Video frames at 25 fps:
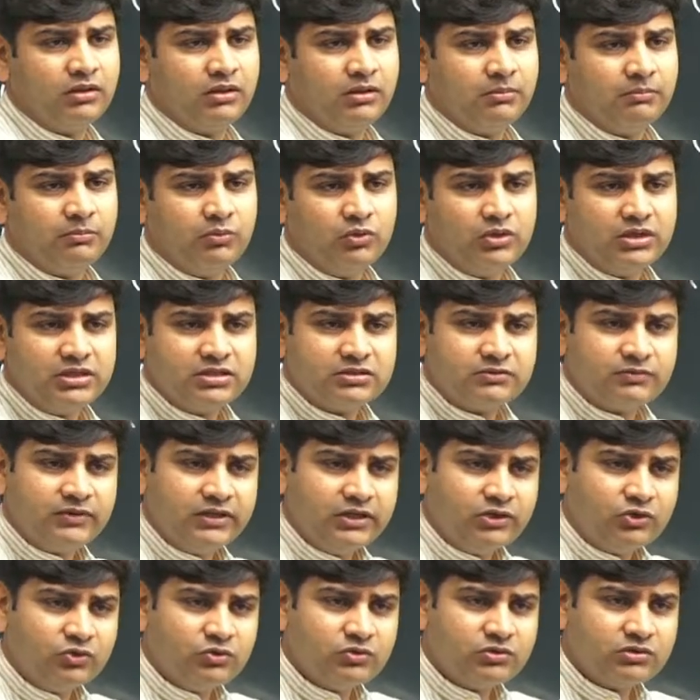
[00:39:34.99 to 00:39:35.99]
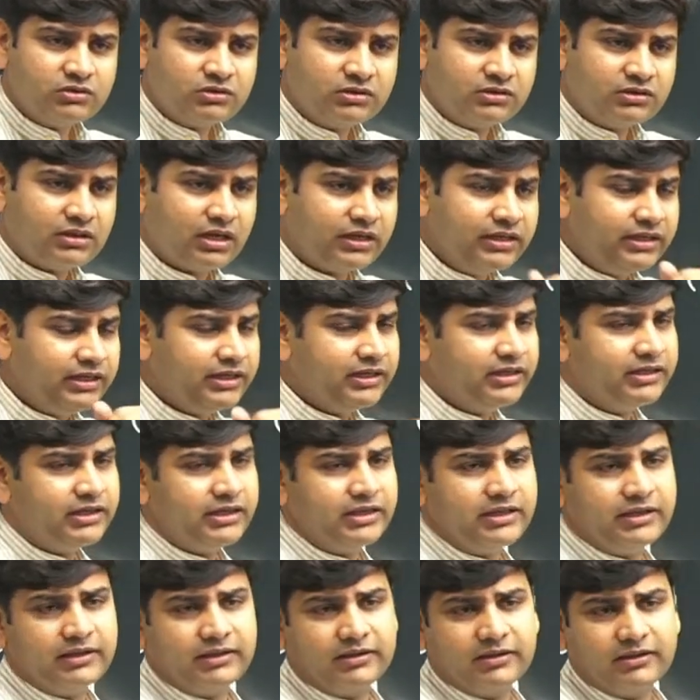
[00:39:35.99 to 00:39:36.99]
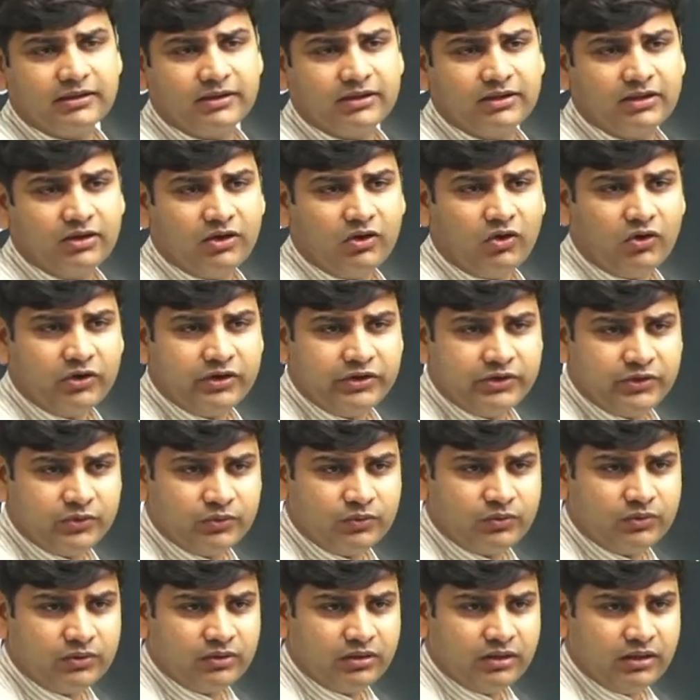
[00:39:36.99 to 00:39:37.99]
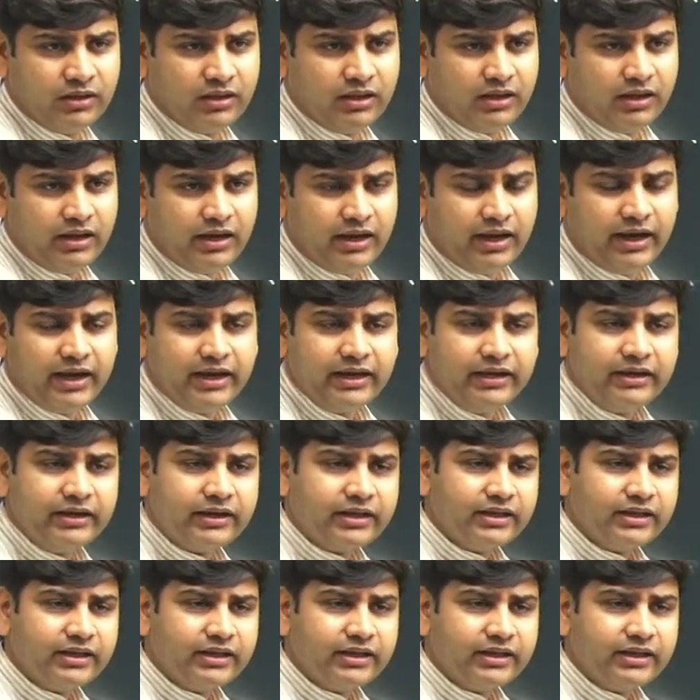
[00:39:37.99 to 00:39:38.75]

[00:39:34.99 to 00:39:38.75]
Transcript: police will do third degree on you, and